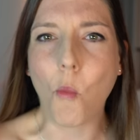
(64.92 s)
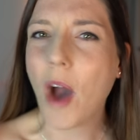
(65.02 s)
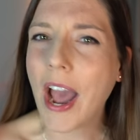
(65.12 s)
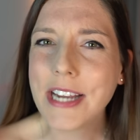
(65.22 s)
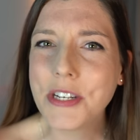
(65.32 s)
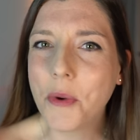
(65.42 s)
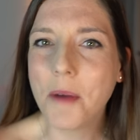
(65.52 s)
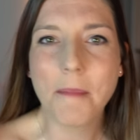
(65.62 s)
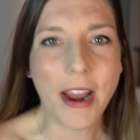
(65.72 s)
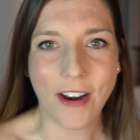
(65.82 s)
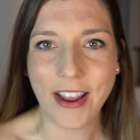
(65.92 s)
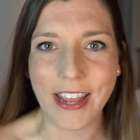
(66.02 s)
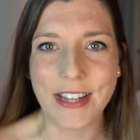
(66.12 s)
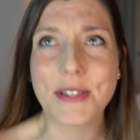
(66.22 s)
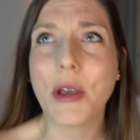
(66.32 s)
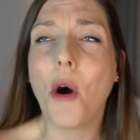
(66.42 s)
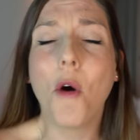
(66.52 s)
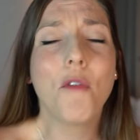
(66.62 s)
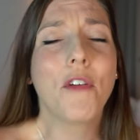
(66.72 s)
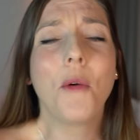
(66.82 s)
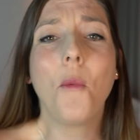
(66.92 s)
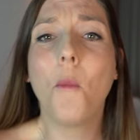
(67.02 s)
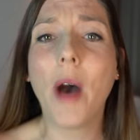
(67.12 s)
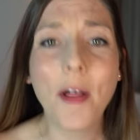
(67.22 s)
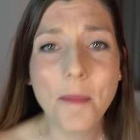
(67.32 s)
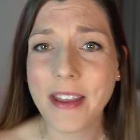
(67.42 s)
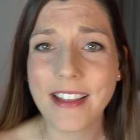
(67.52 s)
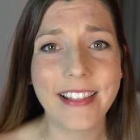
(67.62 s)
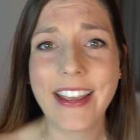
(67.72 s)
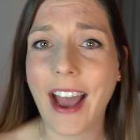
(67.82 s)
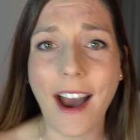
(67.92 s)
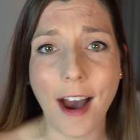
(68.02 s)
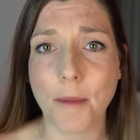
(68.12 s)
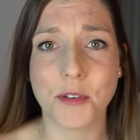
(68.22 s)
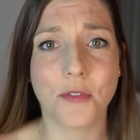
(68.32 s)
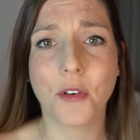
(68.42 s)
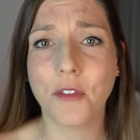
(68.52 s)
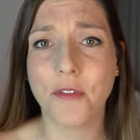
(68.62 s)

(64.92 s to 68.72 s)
Why do Americans overwhelmingly opt for